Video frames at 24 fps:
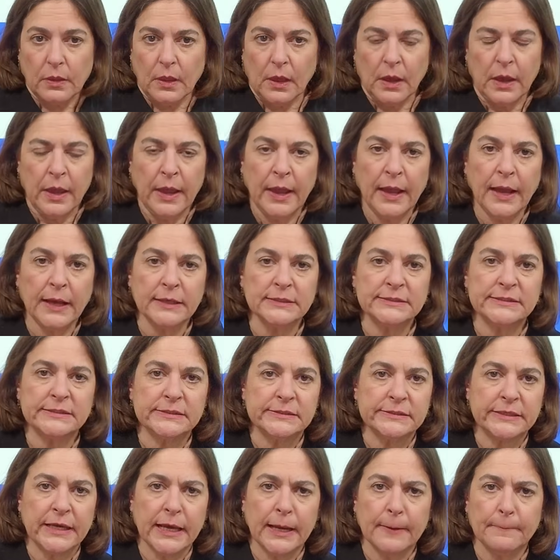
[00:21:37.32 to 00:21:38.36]
has
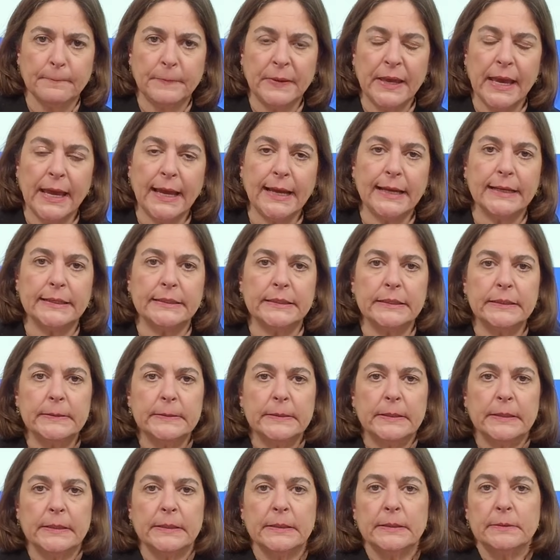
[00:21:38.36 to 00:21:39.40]
this campaign
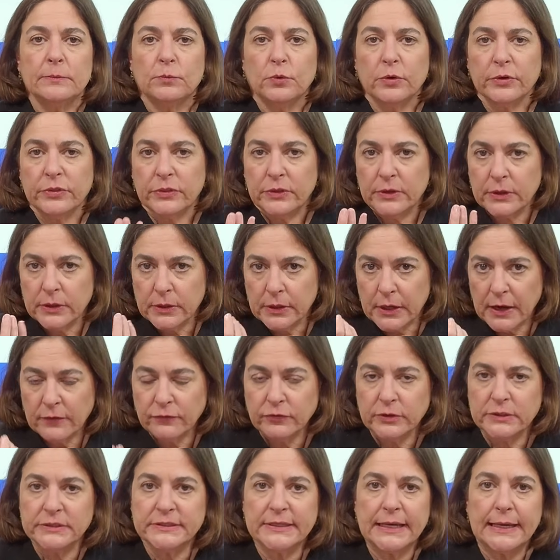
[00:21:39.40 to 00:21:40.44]
where they're
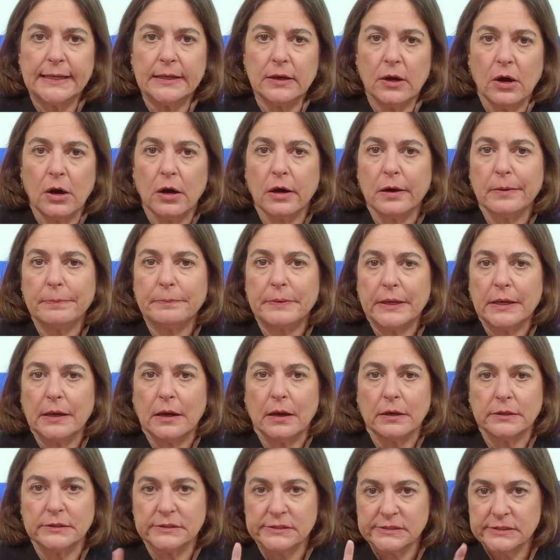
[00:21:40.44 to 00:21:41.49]
every day harping
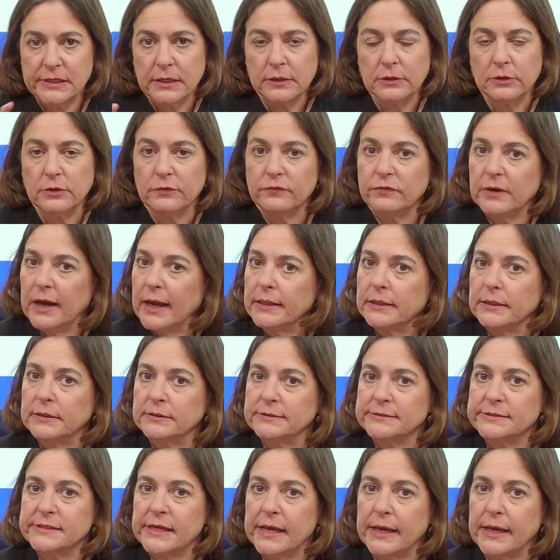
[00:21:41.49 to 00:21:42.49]
on settler violence,